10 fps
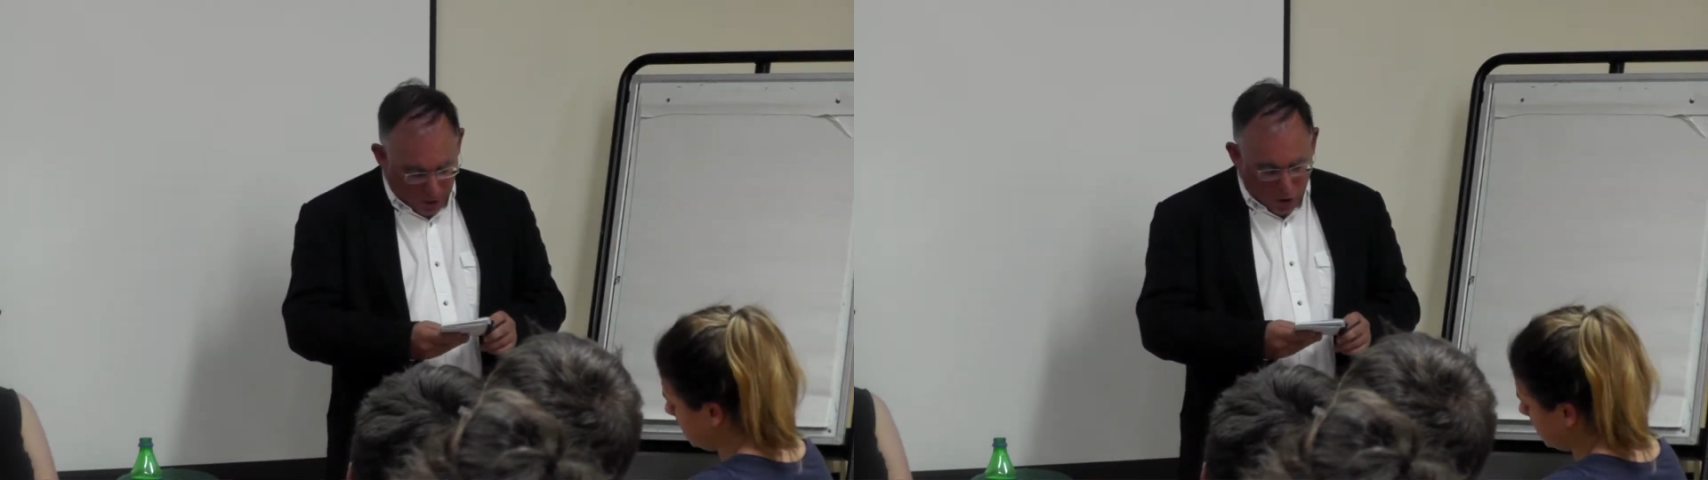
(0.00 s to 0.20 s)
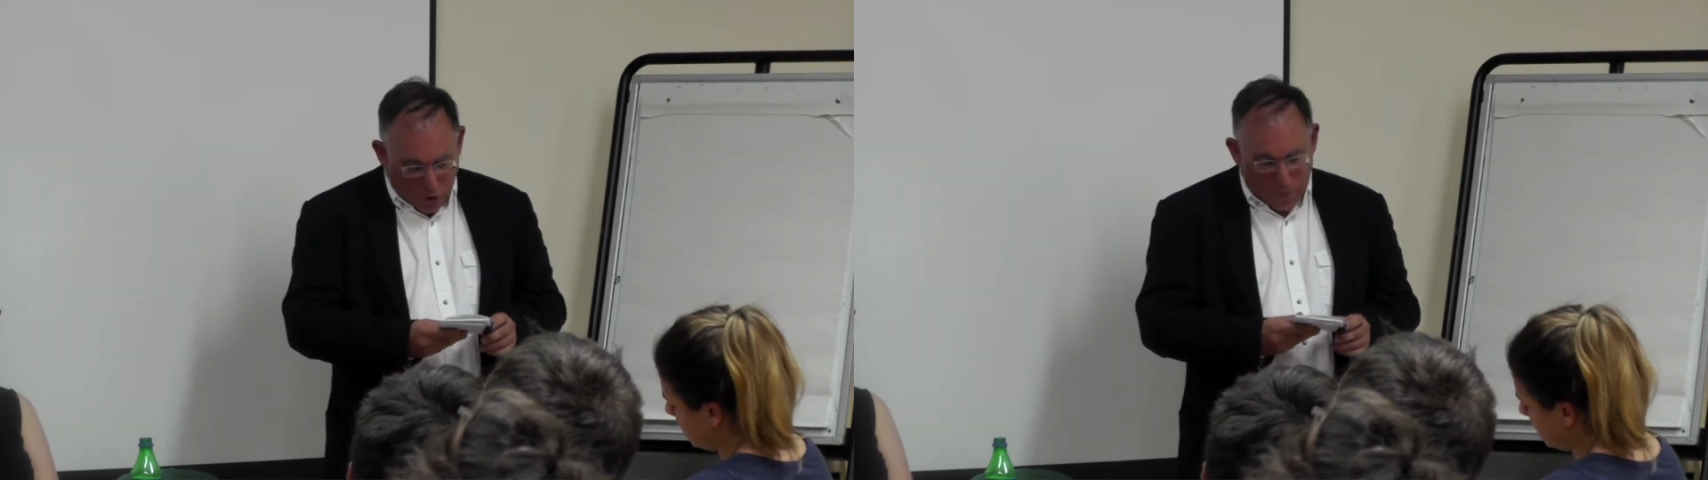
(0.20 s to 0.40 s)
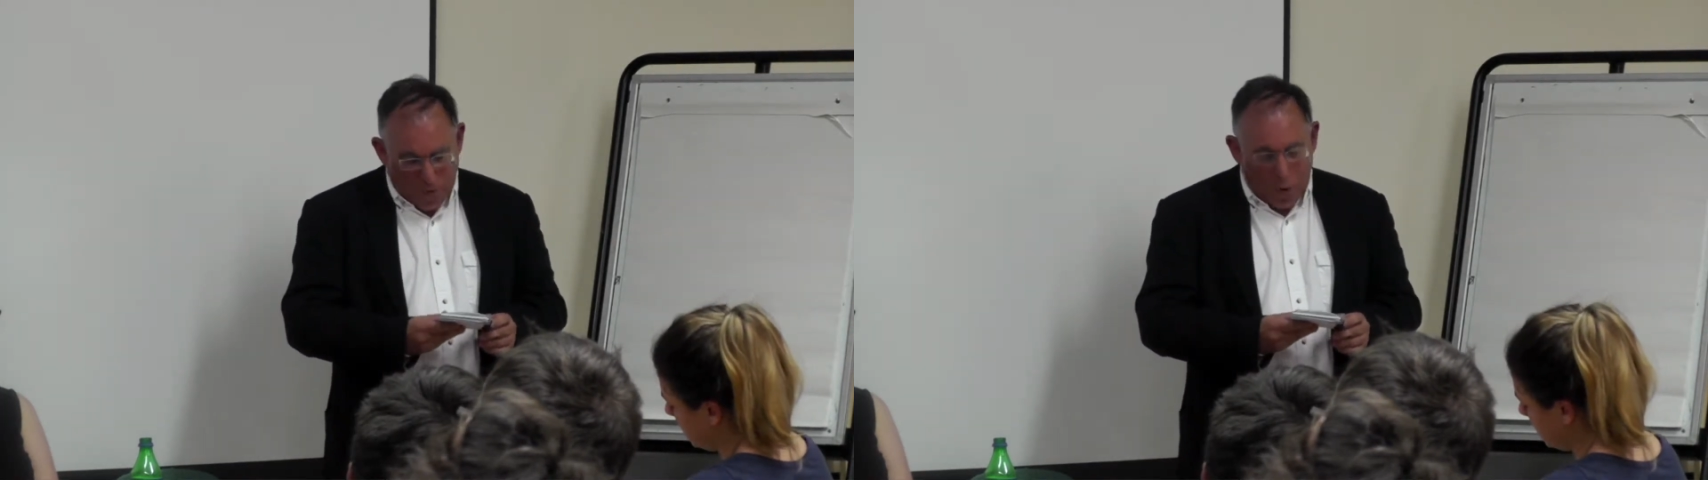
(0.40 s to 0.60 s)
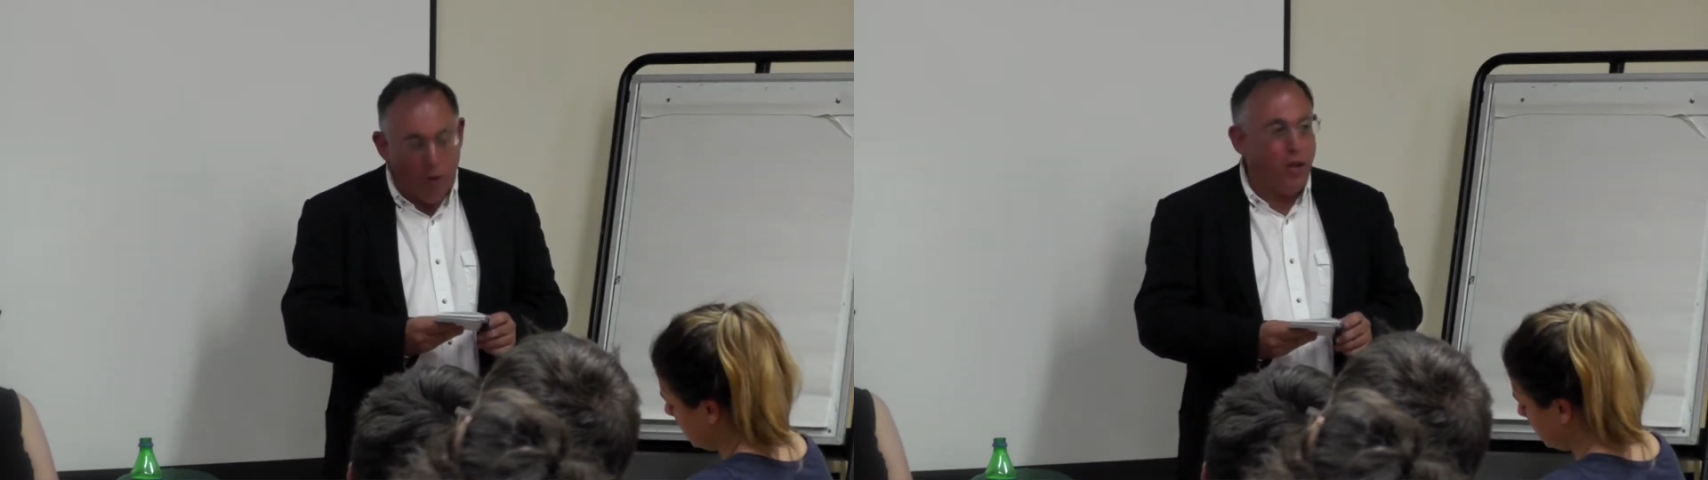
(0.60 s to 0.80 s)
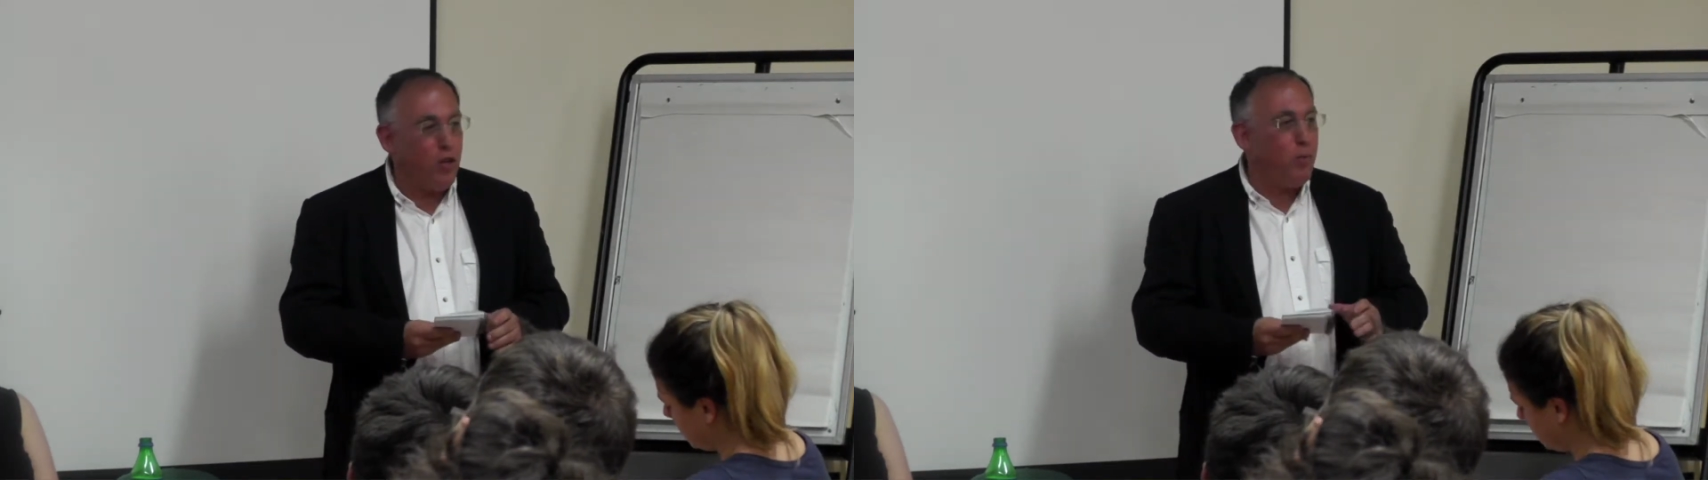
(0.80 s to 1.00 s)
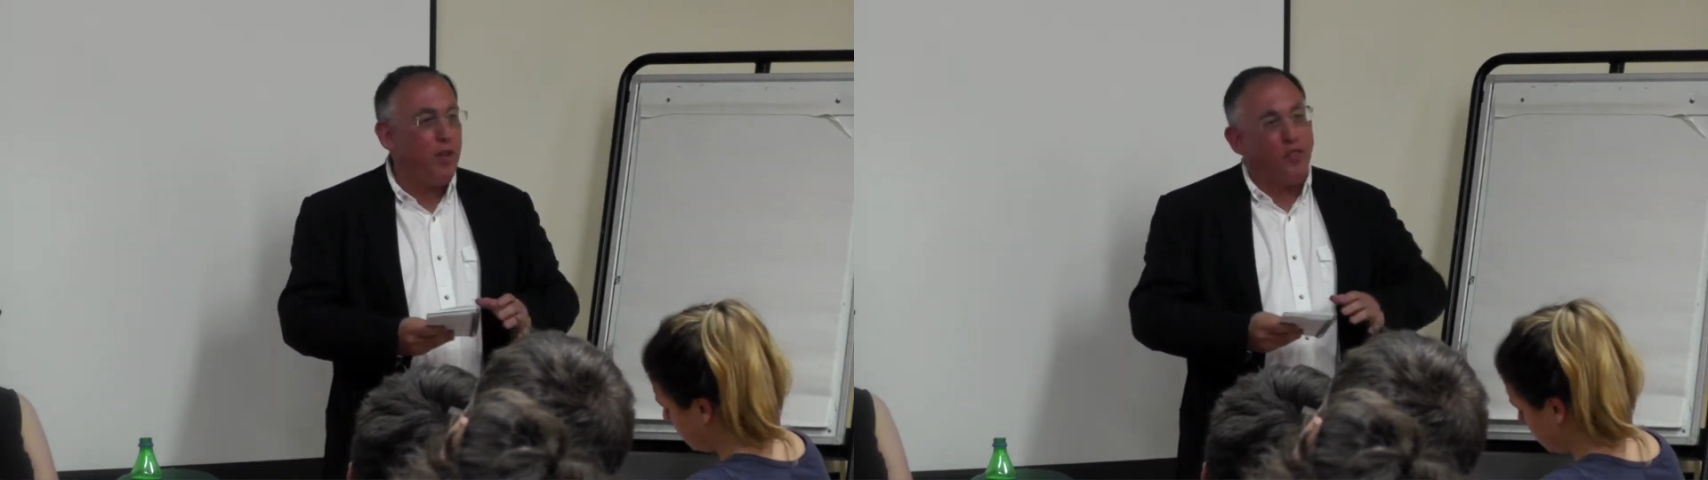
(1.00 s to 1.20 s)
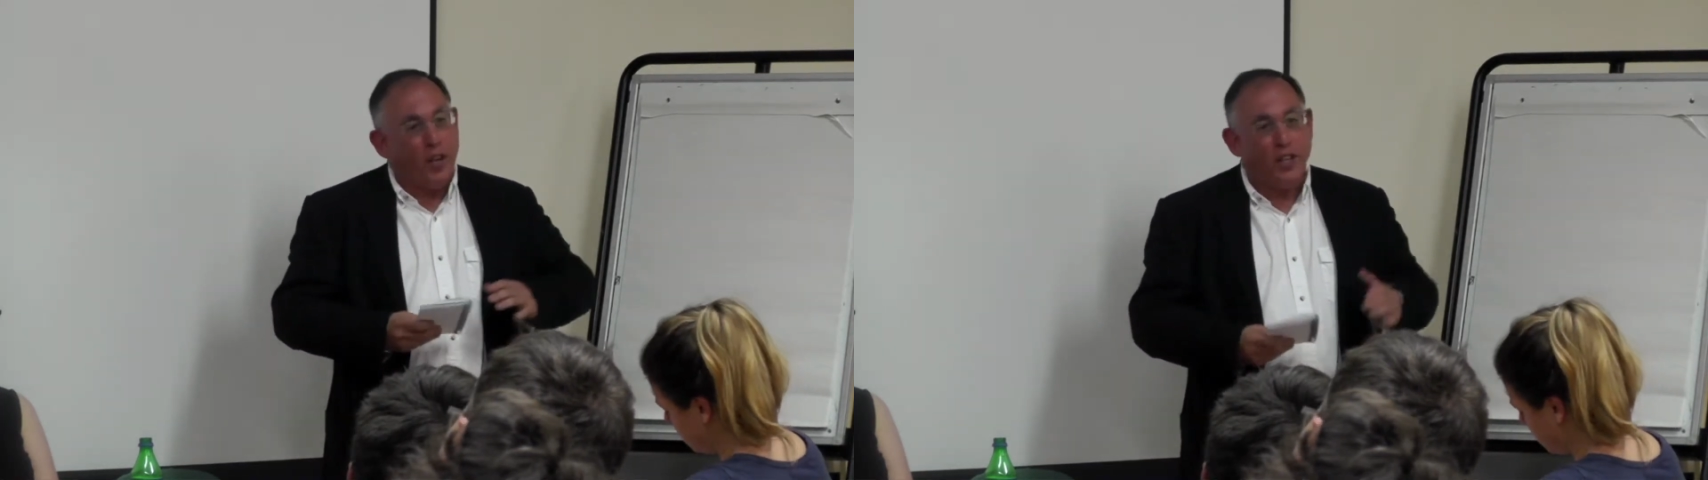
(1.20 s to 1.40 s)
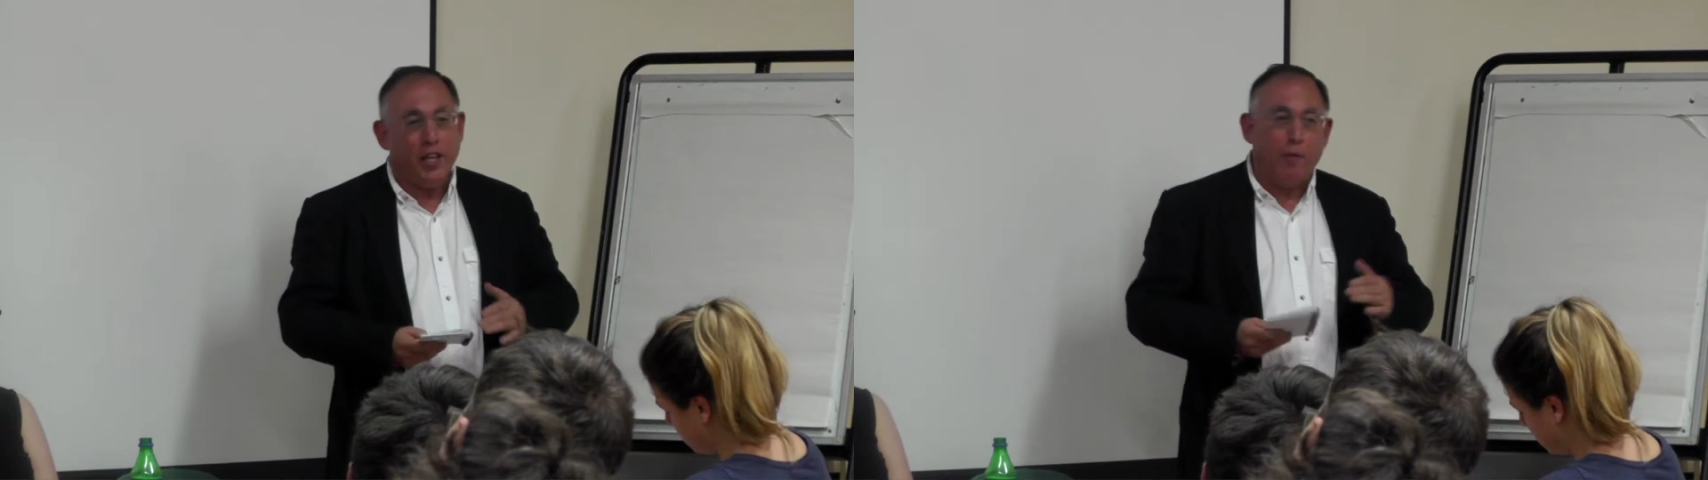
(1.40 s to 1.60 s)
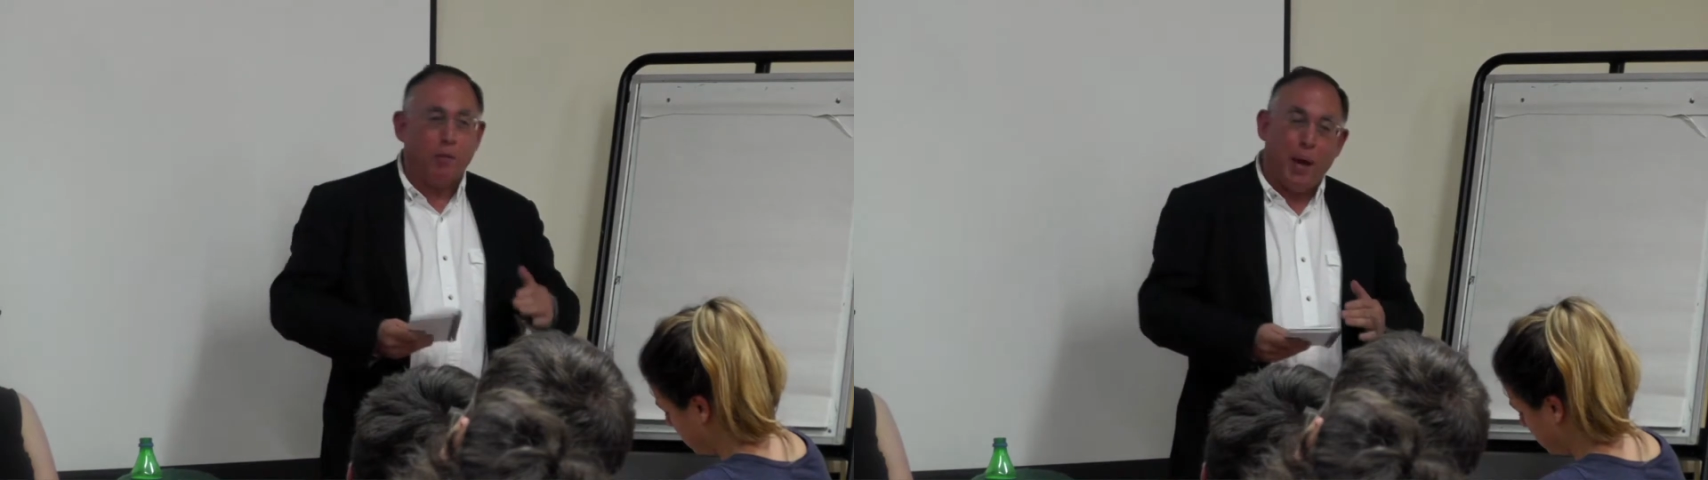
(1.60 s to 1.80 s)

So though you may think they came to